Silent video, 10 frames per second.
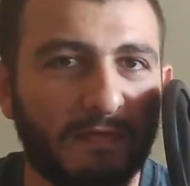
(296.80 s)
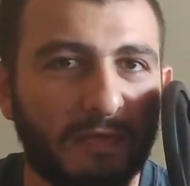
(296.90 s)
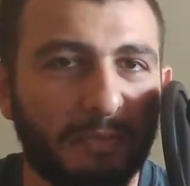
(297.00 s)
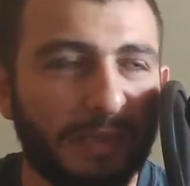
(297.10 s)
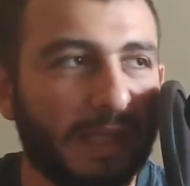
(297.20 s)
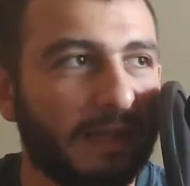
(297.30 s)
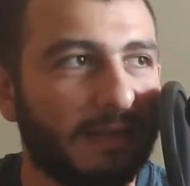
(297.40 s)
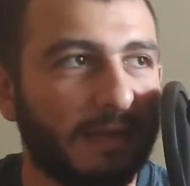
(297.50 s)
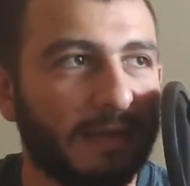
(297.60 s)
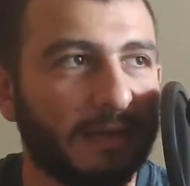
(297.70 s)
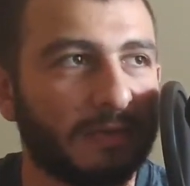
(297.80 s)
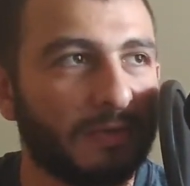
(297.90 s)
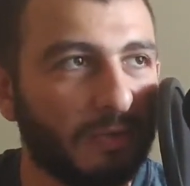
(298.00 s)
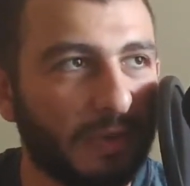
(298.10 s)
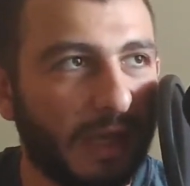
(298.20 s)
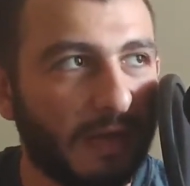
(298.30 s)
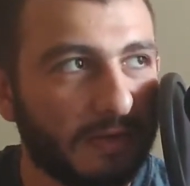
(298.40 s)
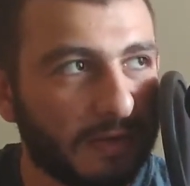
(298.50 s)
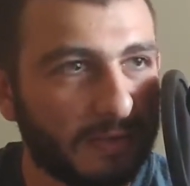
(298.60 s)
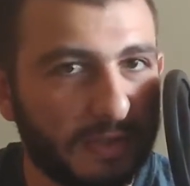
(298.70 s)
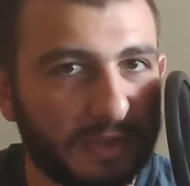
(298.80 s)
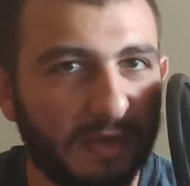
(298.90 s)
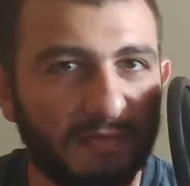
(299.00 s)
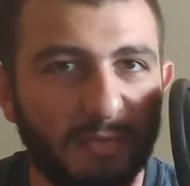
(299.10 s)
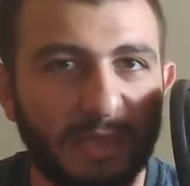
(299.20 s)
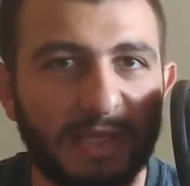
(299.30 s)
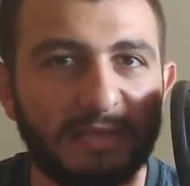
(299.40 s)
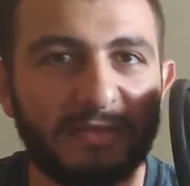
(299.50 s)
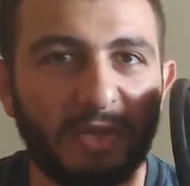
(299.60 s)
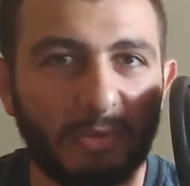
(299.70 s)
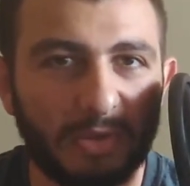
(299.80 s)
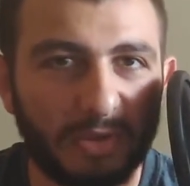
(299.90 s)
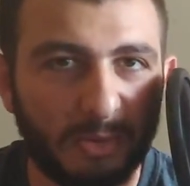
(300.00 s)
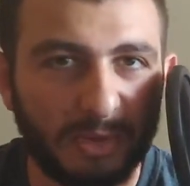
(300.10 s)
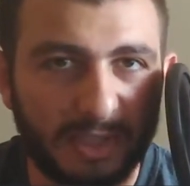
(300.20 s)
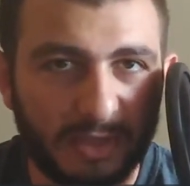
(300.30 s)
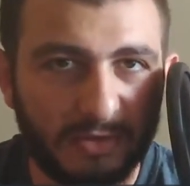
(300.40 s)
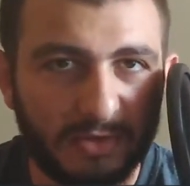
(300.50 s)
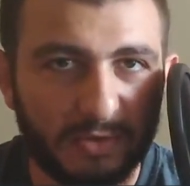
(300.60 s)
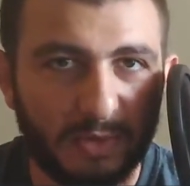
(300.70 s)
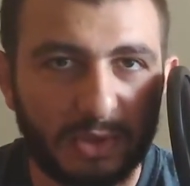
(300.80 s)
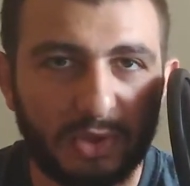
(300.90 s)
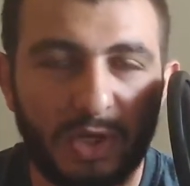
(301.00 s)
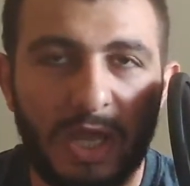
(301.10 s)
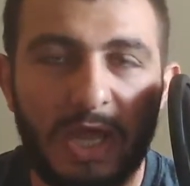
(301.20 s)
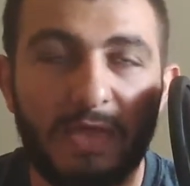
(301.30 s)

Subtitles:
Have you played 2K on the Switch? Have you played WWE on the Switch?